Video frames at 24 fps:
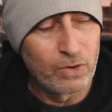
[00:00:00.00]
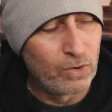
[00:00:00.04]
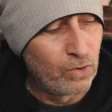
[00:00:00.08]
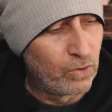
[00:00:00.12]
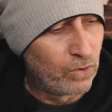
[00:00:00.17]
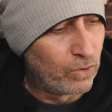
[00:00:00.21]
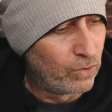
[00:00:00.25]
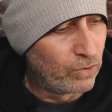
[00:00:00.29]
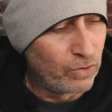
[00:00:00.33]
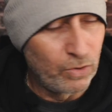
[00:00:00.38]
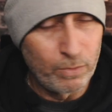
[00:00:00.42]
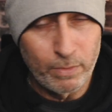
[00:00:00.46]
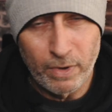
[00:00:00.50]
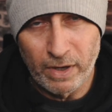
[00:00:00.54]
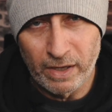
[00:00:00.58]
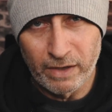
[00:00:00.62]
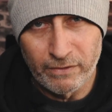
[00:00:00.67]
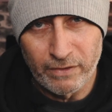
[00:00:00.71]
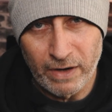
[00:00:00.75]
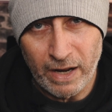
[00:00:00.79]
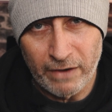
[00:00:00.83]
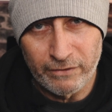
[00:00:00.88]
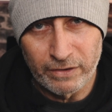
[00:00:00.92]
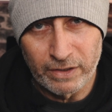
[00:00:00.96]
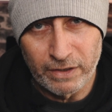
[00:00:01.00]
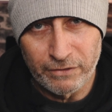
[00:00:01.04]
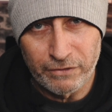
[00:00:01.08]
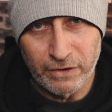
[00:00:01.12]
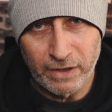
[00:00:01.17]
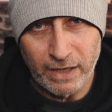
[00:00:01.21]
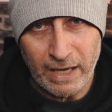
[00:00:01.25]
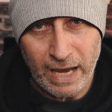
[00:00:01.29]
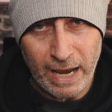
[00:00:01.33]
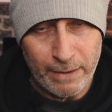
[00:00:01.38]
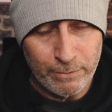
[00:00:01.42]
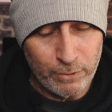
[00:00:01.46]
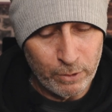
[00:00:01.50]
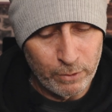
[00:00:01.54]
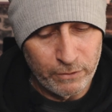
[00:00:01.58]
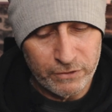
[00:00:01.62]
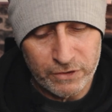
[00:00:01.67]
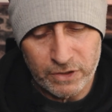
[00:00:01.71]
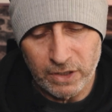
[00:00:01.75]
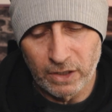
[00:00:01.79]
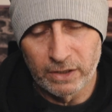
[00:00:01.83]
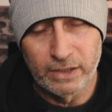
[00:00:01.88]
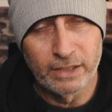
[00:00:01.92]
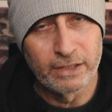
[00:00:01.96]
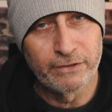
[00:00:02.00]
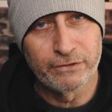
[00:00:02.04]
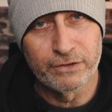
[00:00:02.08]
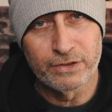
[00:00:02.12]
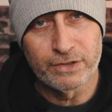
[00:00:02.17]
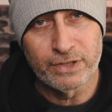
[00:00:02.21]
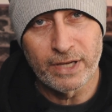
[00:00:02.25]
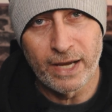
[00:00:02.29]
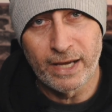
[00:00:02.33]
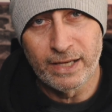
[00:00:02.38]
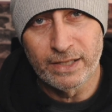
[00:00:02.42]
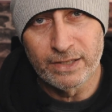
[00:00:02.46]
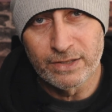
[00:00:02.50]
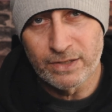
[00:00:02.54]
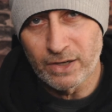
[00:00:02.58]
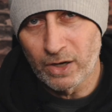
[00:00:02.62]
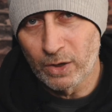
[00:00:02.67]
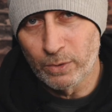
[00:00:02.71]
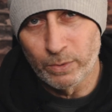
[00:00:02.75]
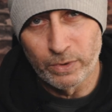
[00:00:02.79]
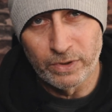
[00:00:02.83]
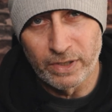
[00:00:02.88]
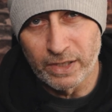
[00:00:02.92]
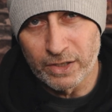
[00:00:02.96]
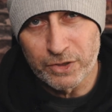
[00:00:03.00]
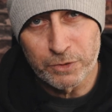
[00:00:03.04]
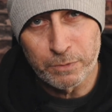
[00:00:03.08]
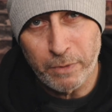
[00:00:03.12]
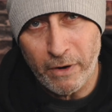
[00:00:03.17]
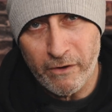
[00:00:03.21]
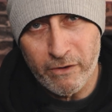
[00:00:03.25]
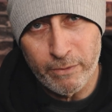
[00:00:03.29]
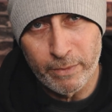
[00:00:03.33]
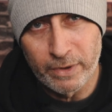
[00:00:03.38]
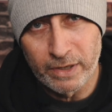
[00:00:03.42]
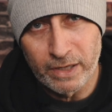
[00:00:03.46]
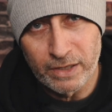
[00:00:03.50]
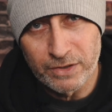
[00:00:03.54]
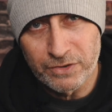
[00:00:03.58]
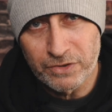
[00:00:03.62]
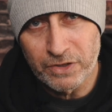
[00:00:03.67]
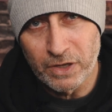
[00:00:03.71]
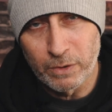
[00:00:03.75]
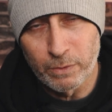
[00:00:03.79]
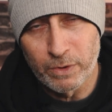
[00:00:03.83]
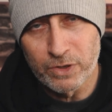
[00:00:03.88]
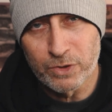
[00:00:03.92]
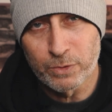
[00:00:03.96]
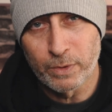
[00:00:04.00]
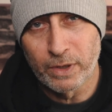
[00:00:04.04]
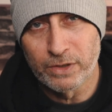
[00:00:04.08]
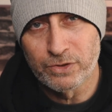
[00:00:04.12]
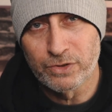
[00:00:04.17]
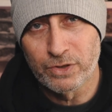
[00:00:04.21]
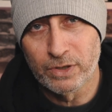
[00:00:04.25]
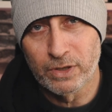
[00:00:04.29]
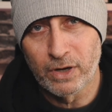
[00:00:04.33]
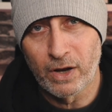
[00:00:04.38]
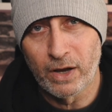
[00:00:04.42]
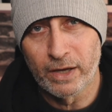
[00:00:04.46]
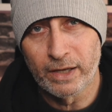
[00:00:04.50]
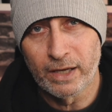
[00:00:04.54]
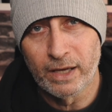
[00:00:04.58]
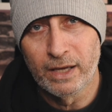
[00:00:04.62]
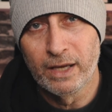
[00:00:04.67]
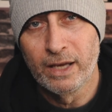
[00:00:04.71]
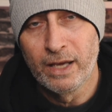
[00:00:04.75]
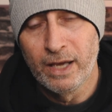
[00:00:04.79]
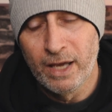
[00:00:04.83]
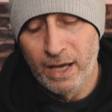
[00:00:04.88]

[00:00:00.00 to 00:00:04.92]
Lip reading: or you might even have a different camera with slightly different settings, I would experiment and see which ones you like